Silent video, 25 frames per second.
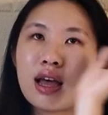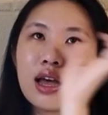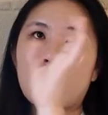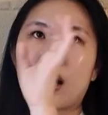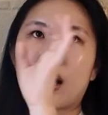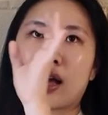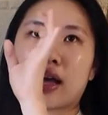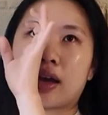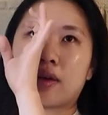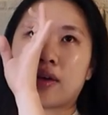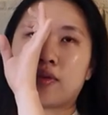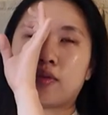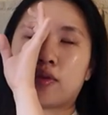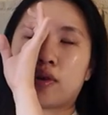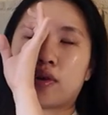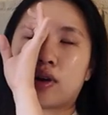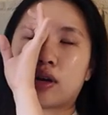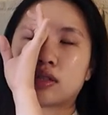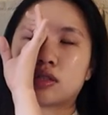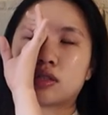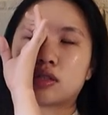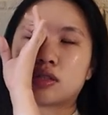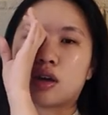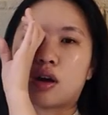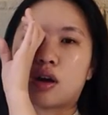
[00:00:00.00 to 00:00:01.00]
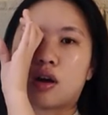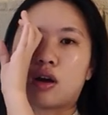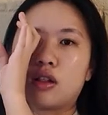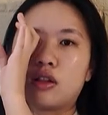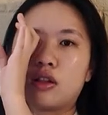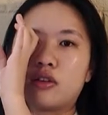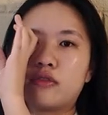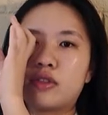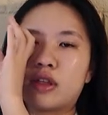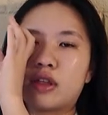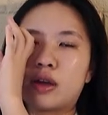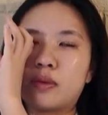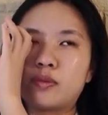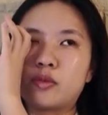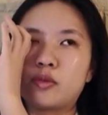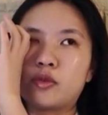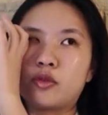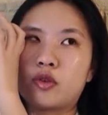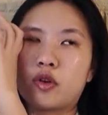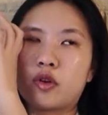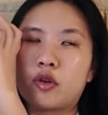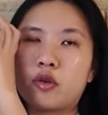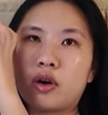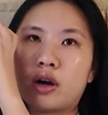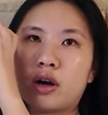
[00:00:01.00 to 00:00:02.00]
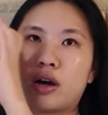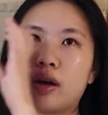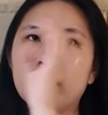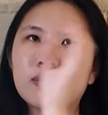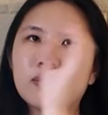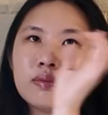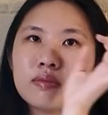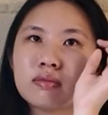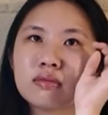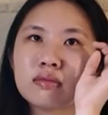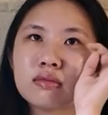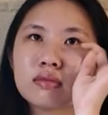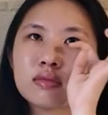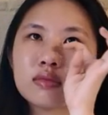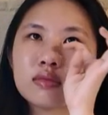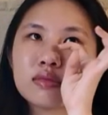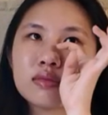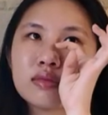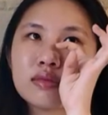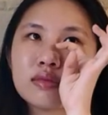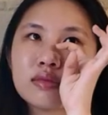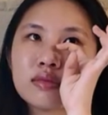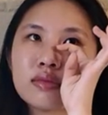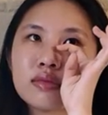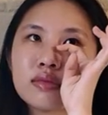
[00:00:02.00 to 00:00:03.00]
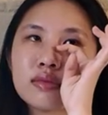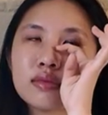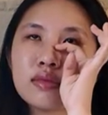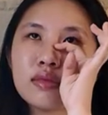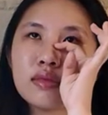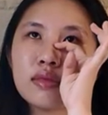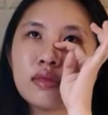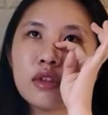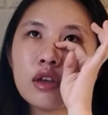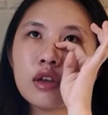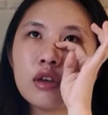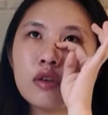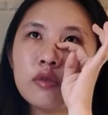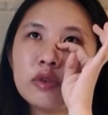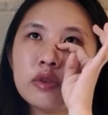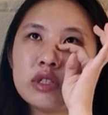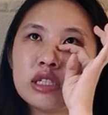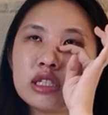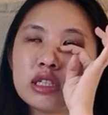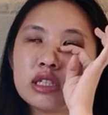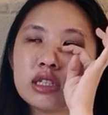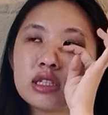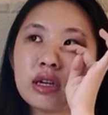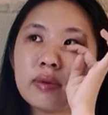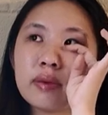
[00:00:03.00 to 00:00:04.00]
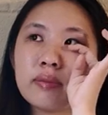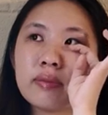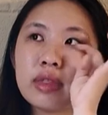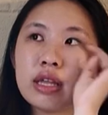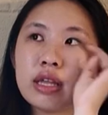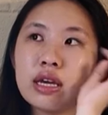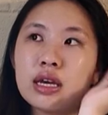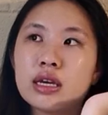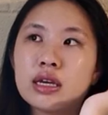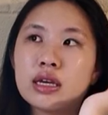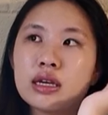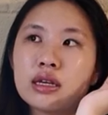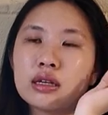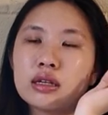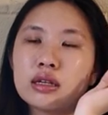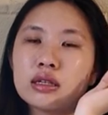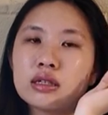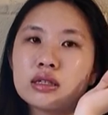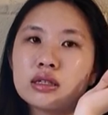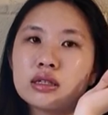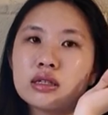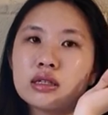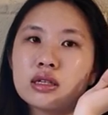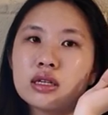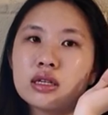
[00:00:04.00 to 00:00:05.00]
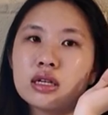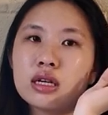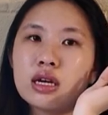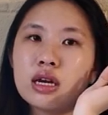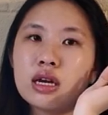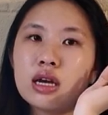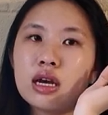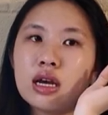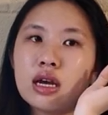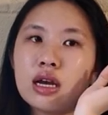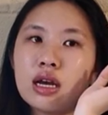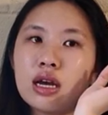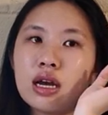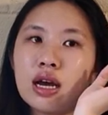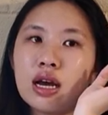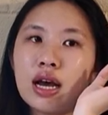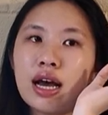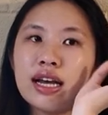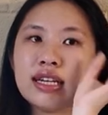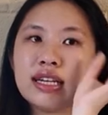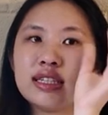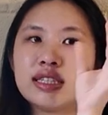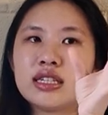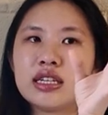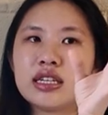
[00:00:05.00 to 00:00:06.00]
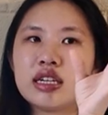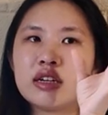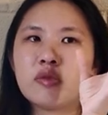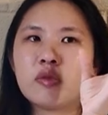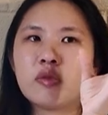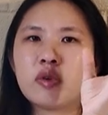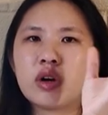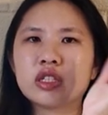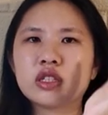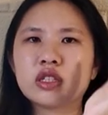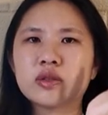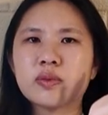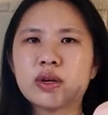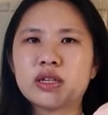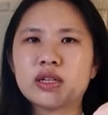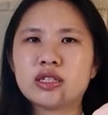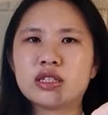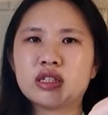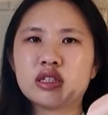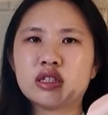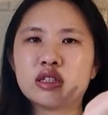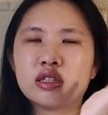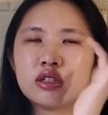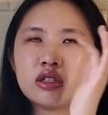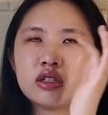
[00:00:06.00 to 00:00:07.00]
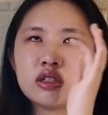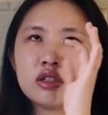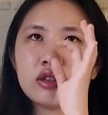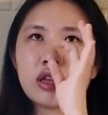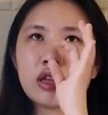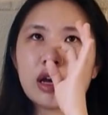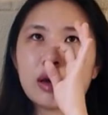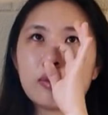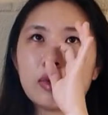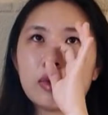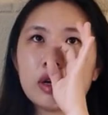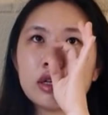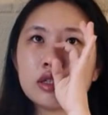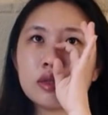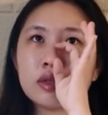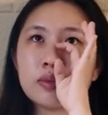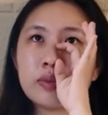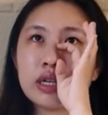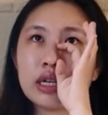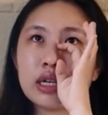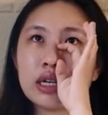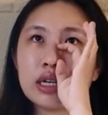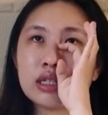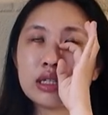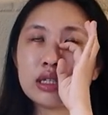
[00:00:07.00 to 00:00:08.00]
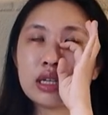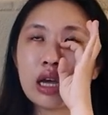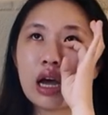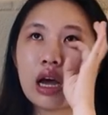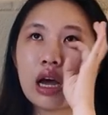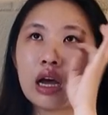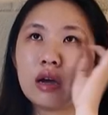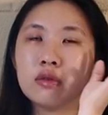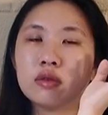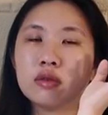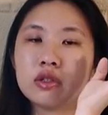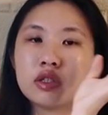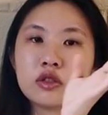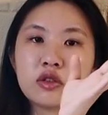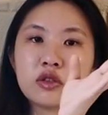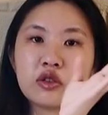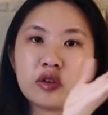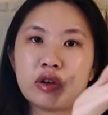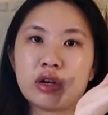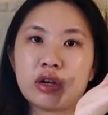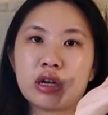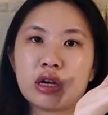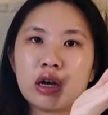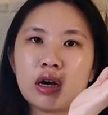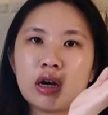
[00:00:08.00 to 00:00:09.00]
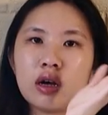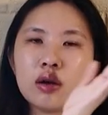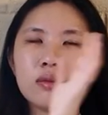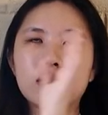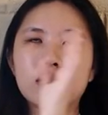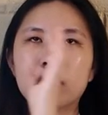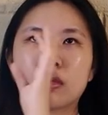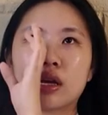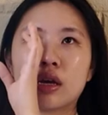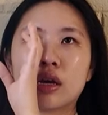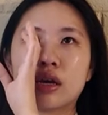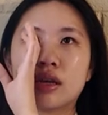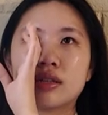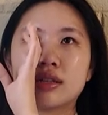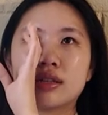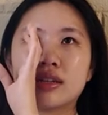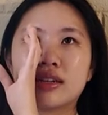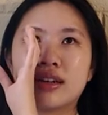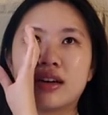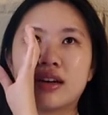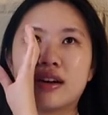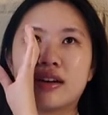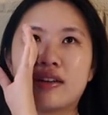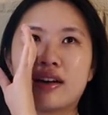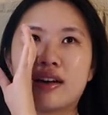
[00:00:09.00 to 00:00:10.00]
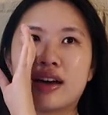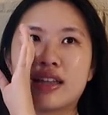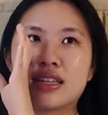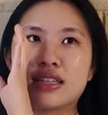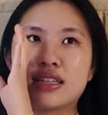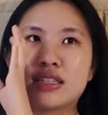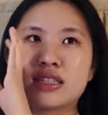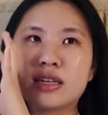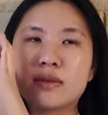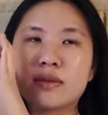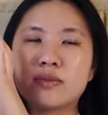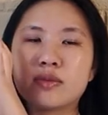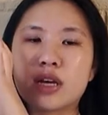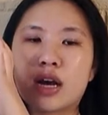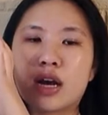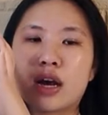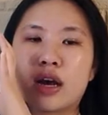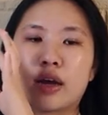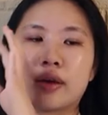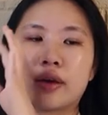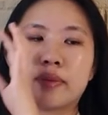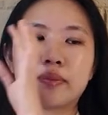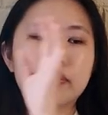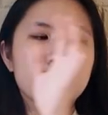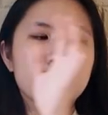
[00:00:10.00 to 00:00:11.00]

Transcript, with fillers: I've watched all of them grow up, which is something I didn't watch my sister do that much because I was growing up, you know, at the same time.